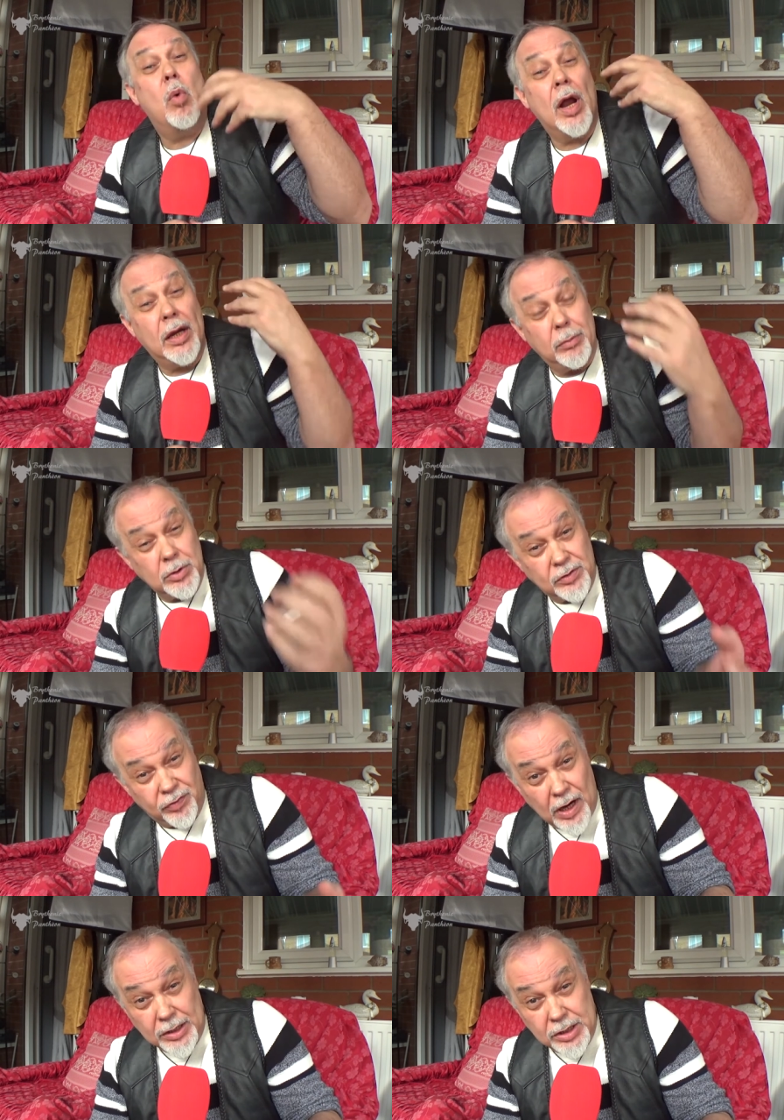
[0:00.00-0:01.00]
while he was
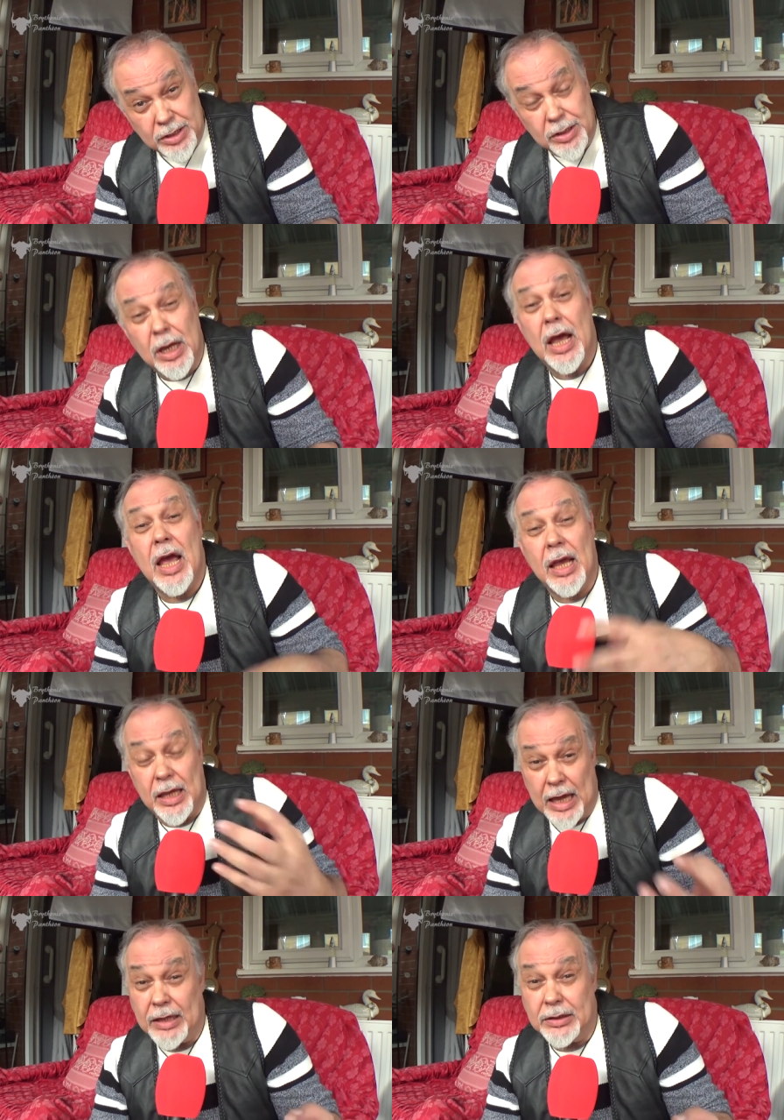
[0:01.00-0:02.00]
fighting
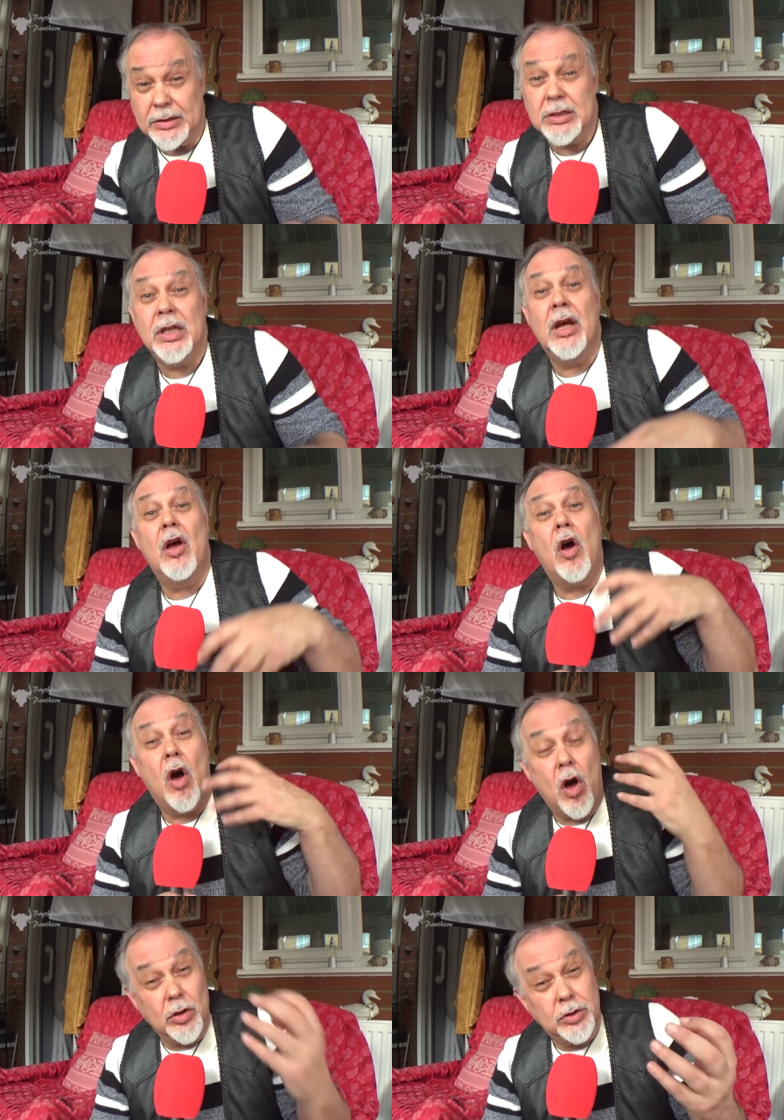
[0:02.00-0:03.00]
against
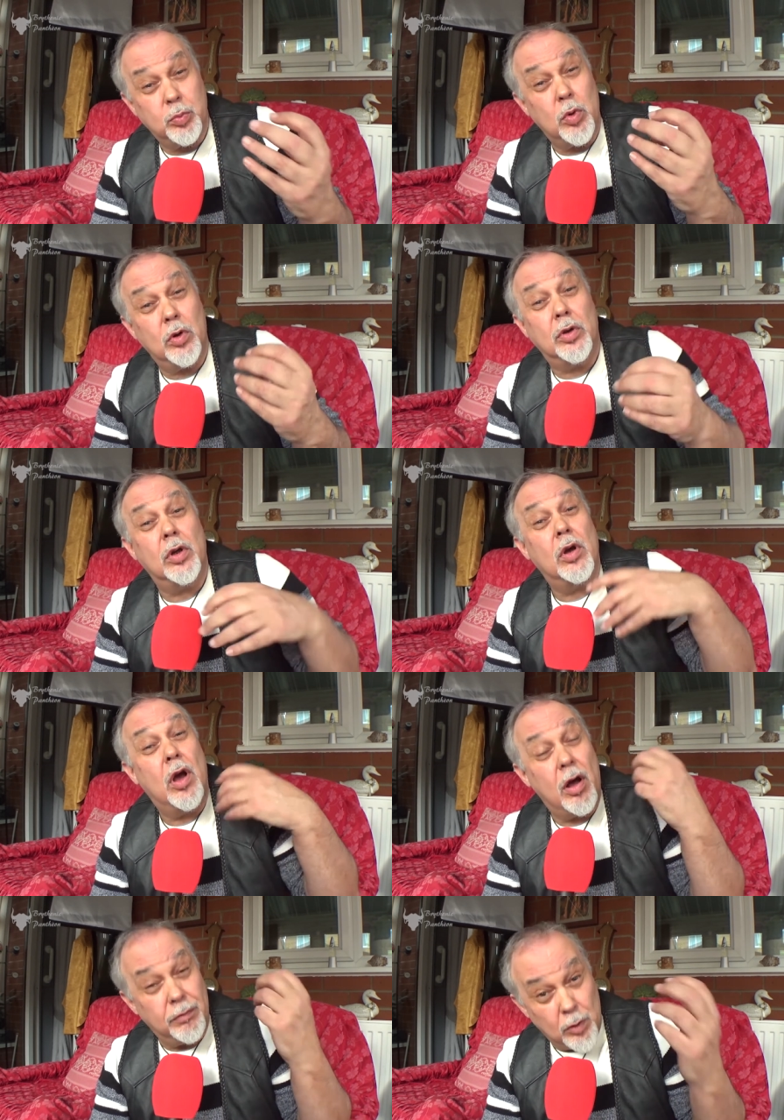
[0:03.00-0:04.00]
Oswald of